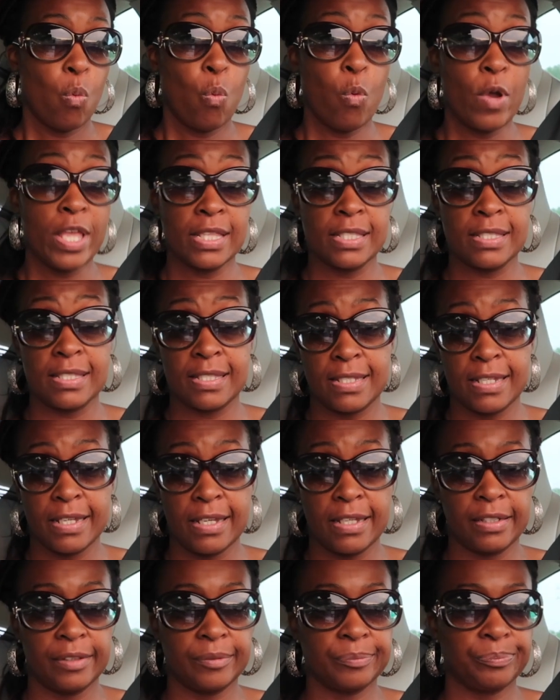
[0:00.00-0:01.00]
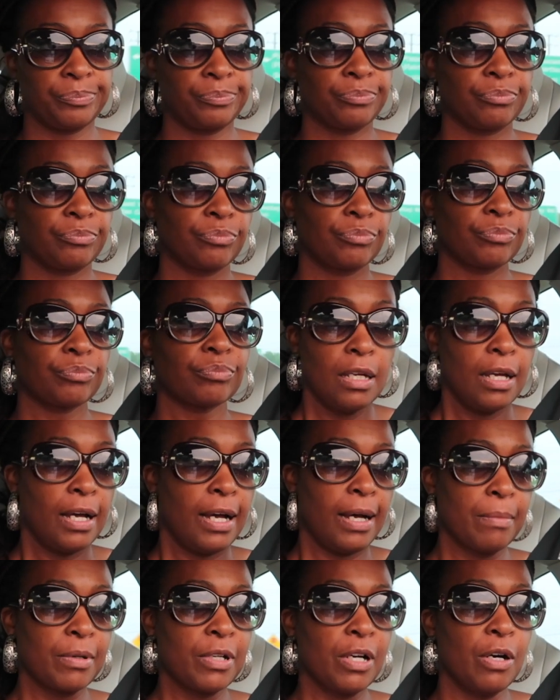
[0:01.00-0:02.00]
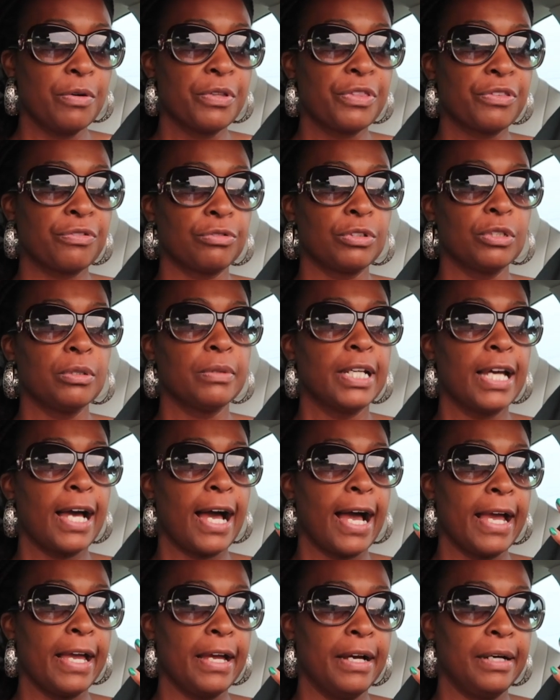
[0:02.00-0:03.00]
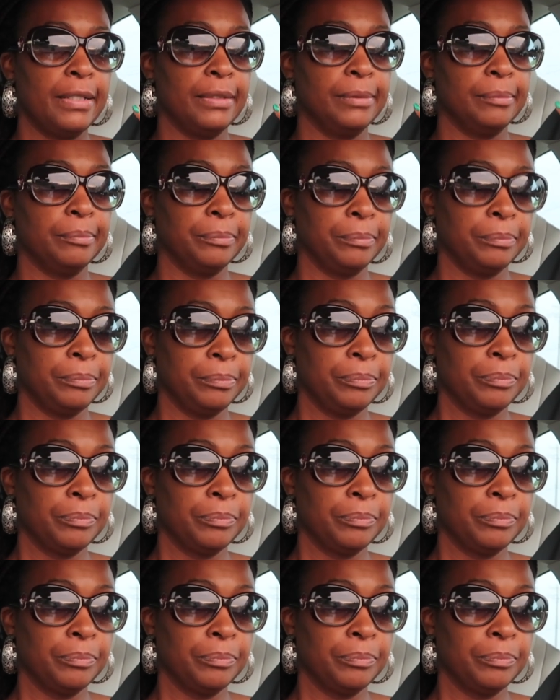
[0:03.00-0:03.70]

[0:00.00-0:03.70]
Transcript: Wednesday. I'm going through it. I um